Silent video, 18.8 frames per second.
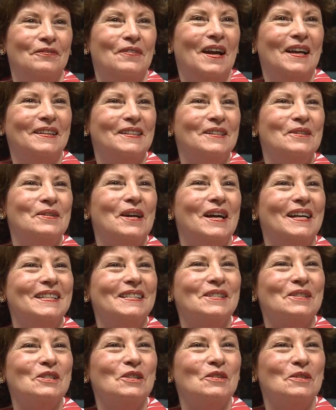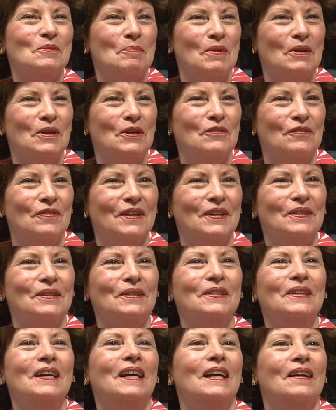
fact that you guys are spirit-filled,